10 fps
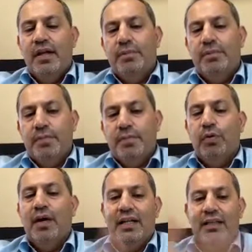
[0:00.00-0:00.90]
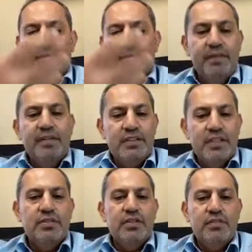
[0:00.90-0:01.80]
people who had previous
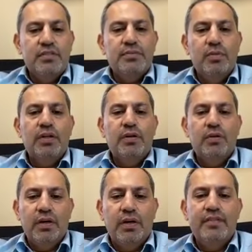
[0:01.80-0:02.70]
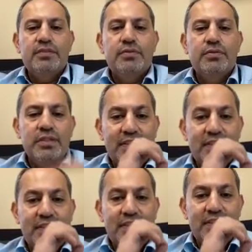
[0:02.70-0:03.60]
history of smoking or heavy, to
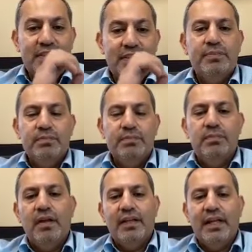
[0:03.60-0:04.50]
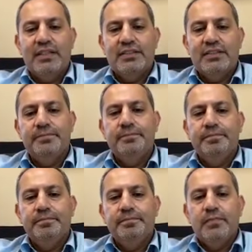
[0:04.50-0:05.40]
detect early lung cancer.
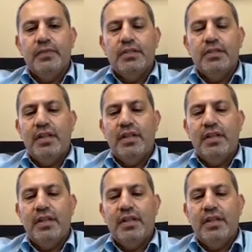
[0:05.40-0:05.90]
So